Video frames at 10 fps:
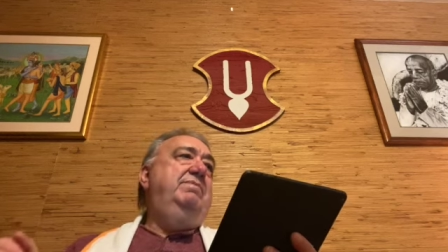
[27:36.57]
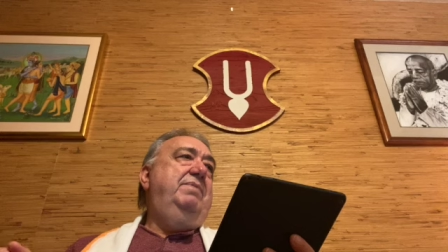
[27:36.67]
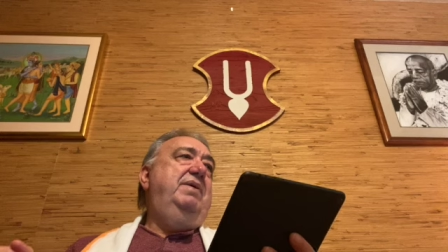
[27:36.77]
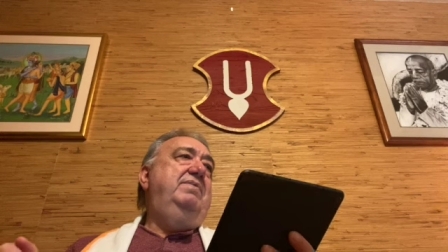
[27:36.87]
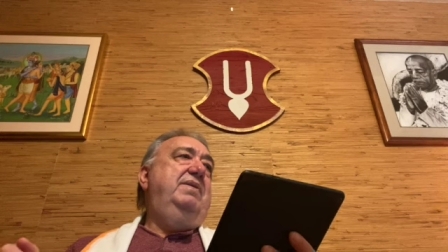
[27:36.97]

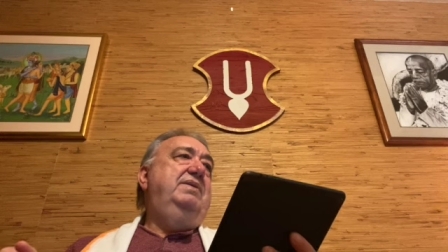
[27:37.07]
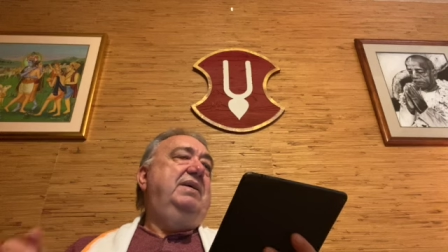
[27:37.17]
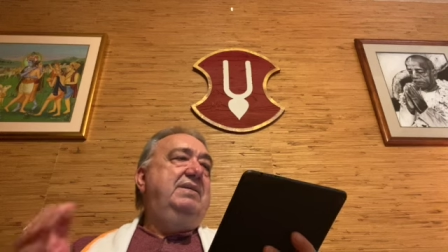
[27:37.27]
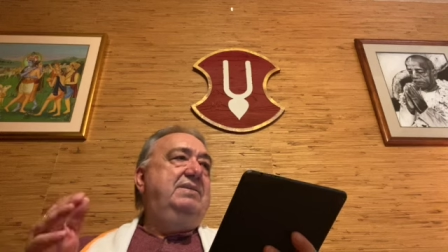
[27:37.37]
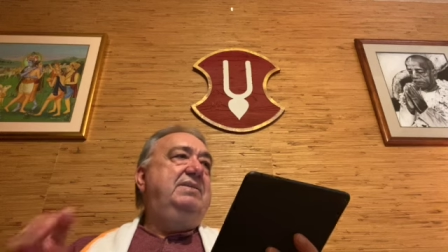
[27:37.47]
Bhagavad.
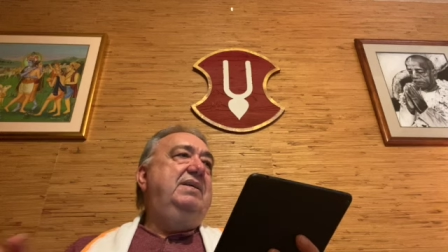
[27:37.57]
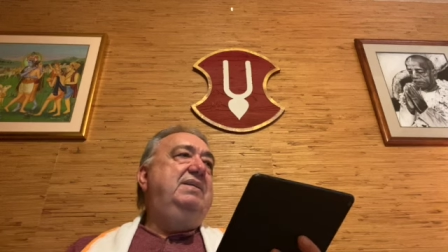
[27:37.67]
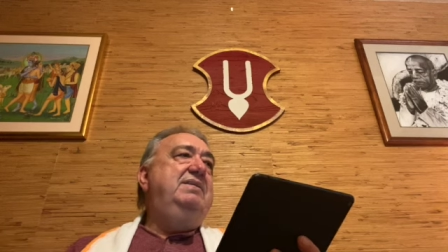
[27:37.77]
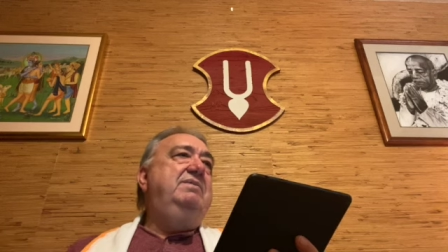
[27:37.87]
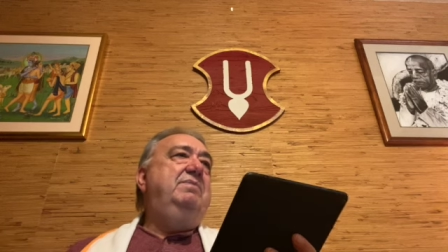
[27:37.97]
That is stated
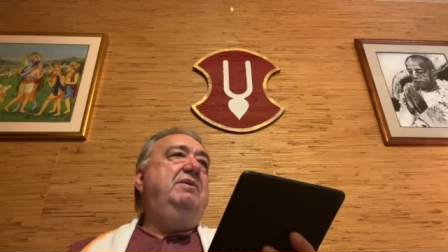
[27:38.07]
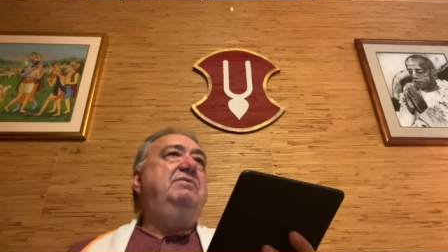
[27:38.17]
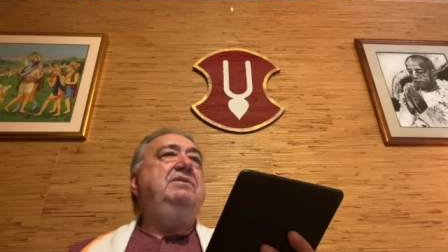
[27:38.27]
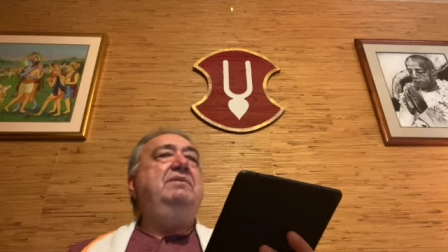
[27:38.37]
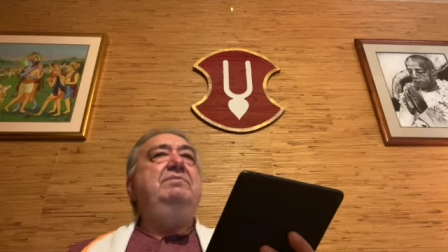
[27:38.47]
in the
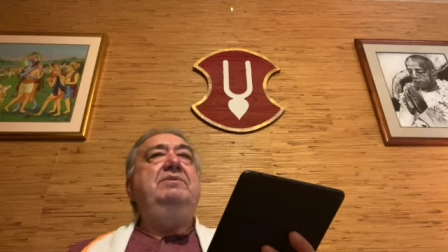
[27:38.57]
Bhagavatam